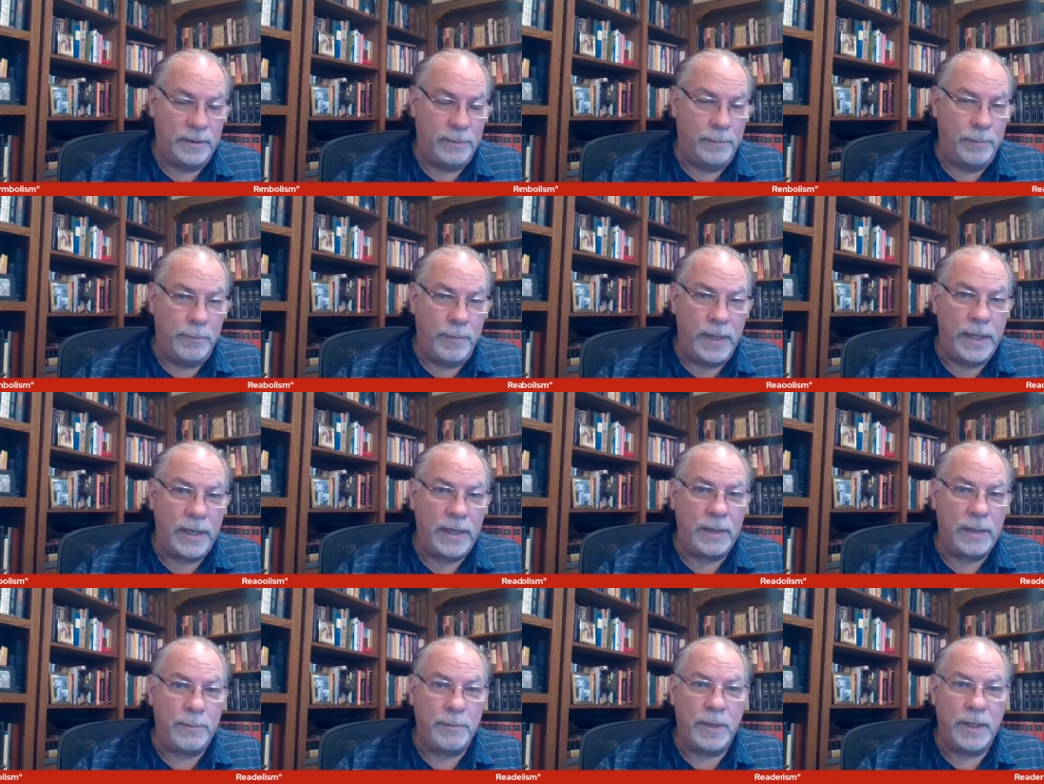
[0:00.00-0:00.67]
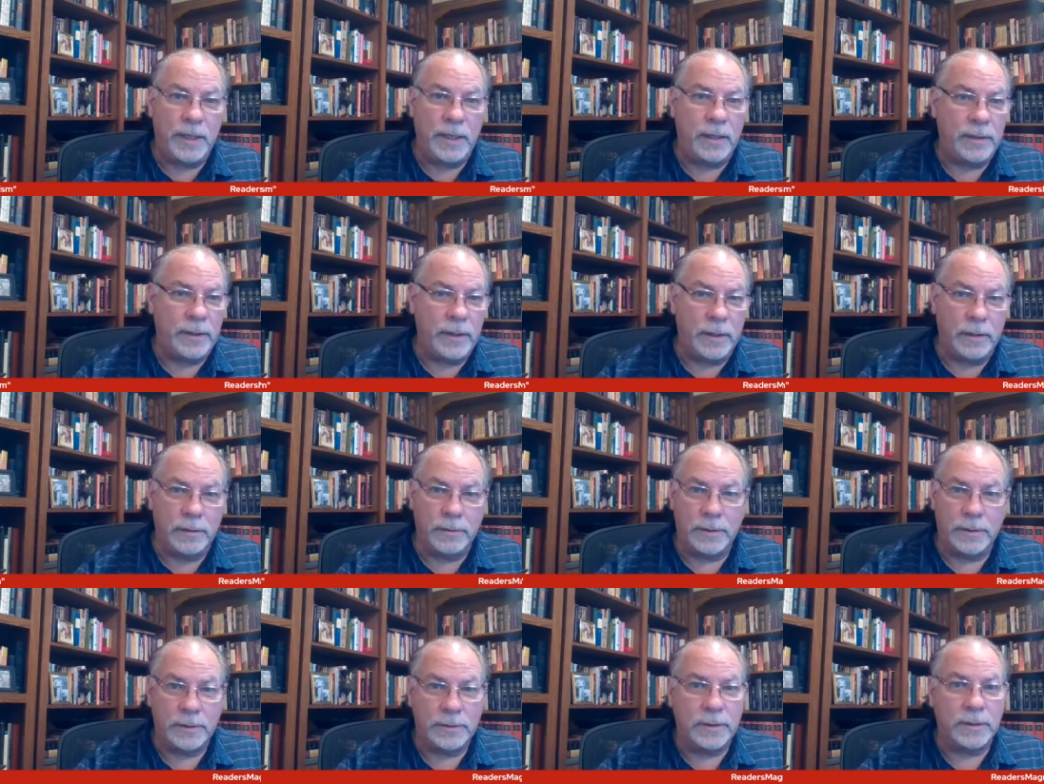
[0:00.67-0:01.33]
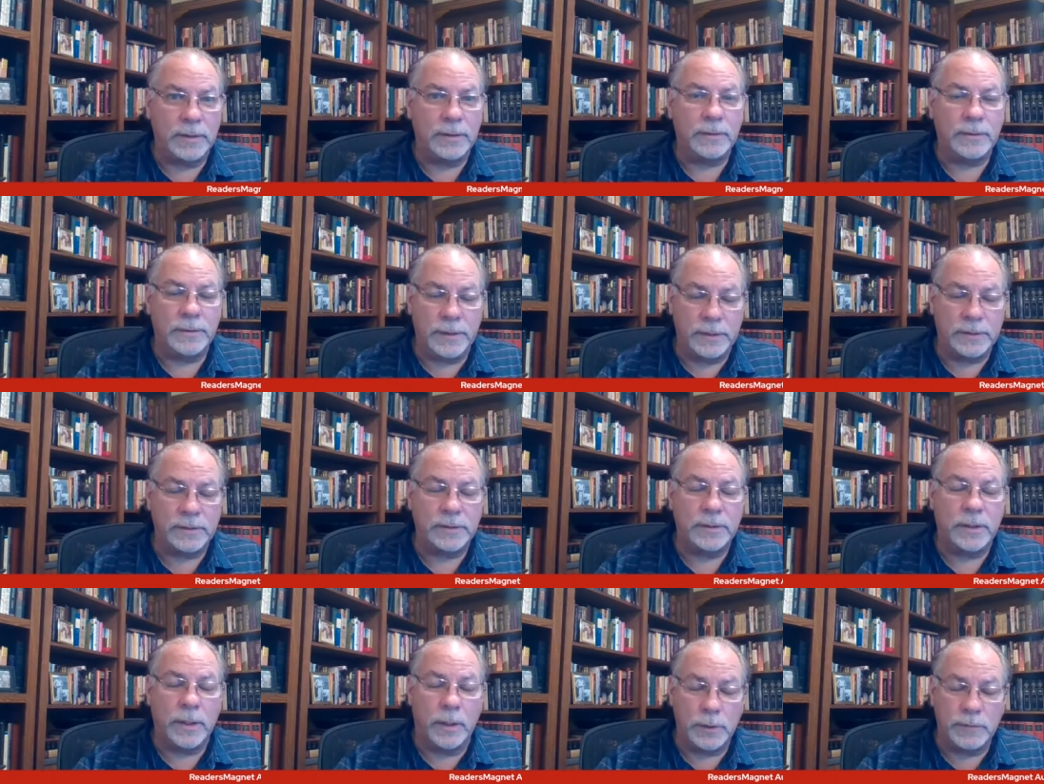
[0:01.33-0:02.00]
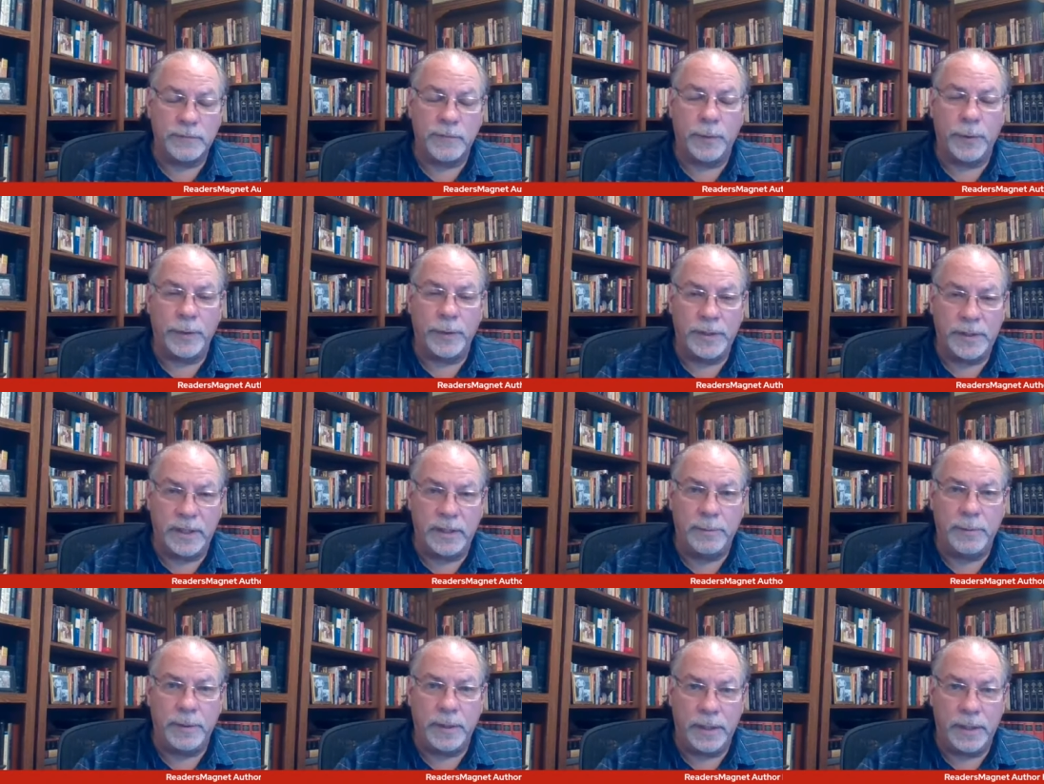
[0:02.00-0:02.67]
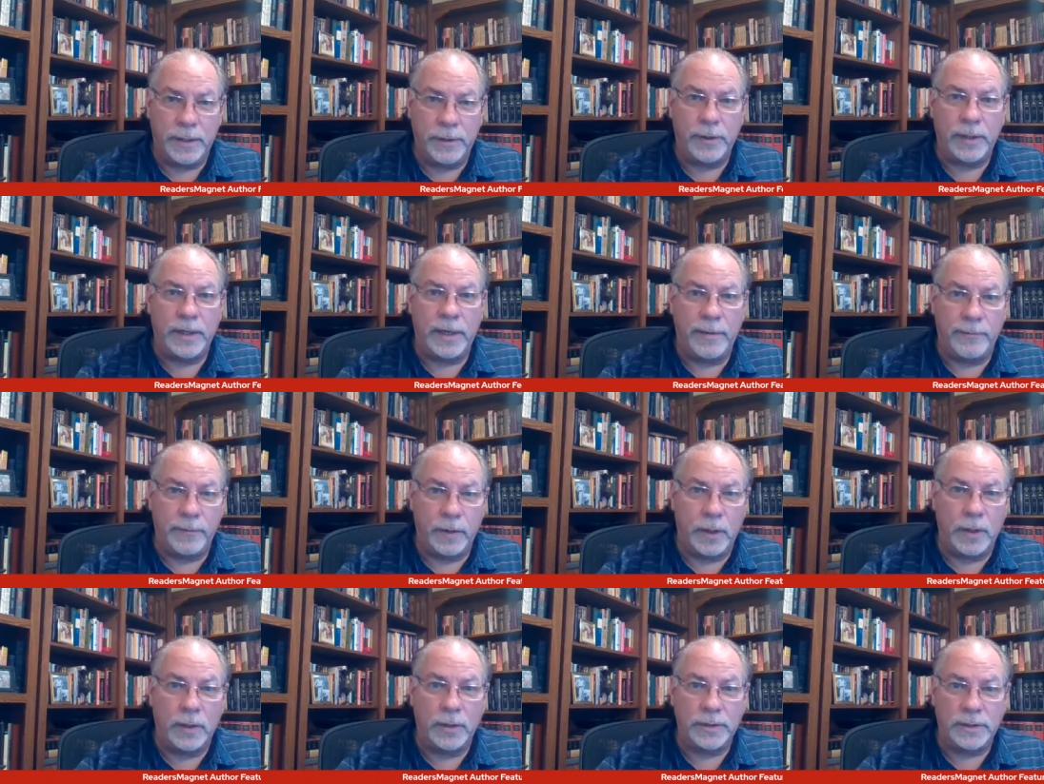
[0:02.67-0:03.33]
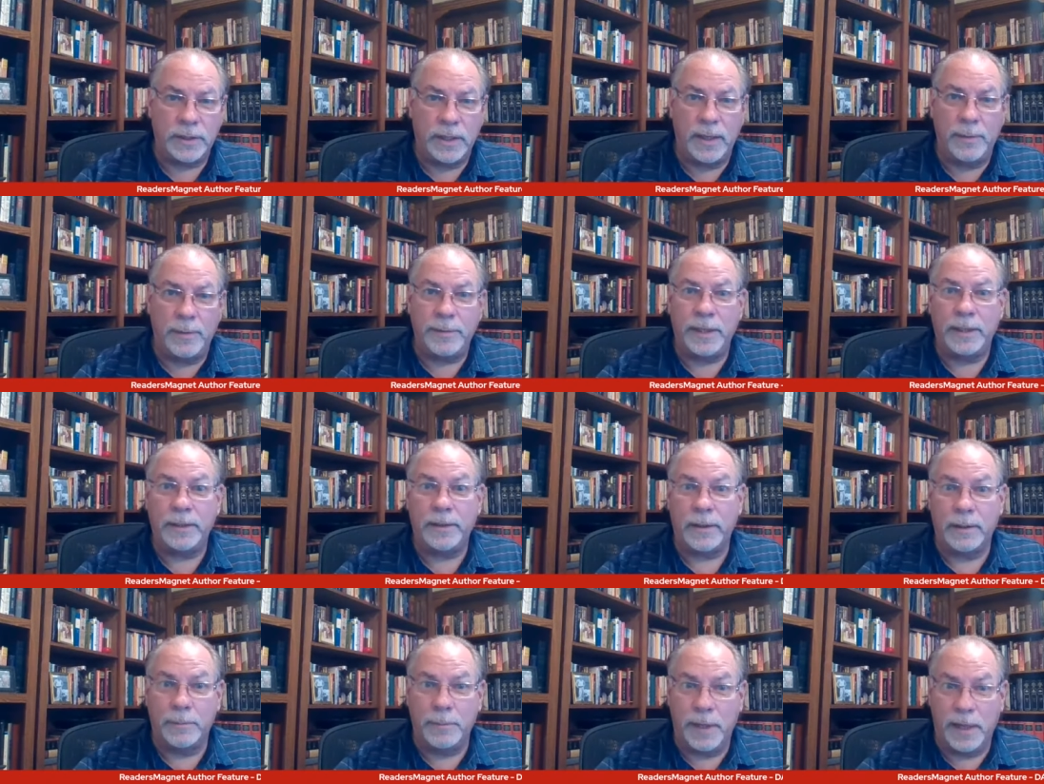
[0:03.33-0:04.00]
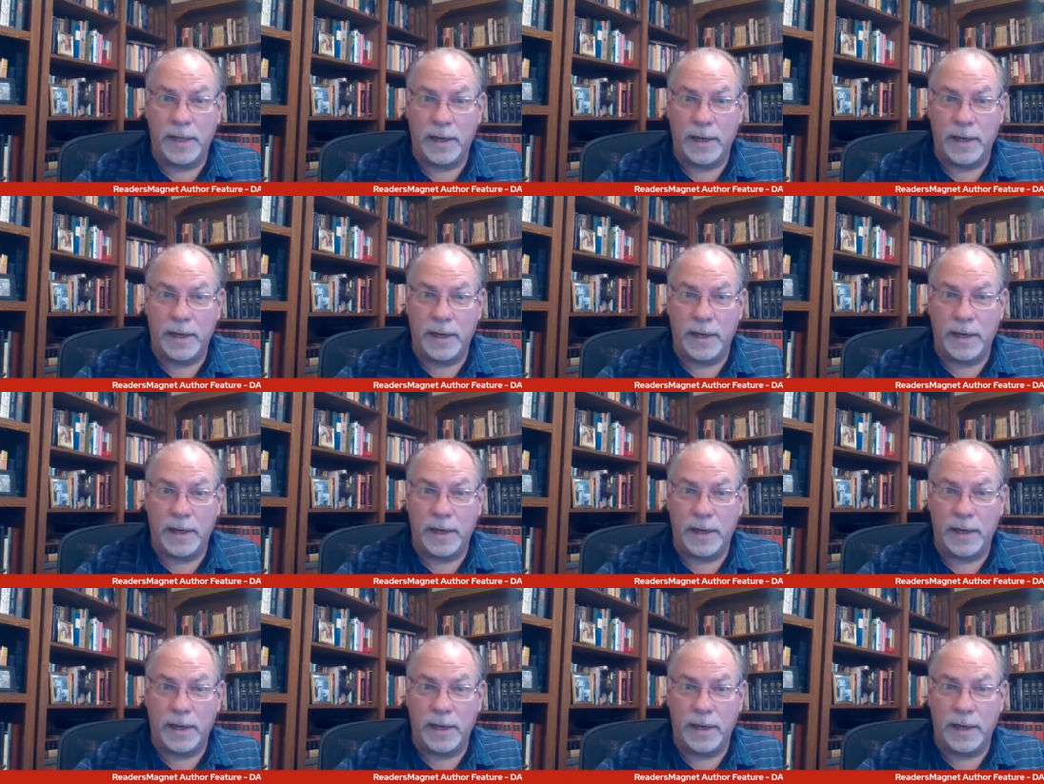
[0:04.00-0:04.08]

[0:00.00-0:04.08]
many, many, you know, it just goes very deep. And you're going to have a hard time getting to the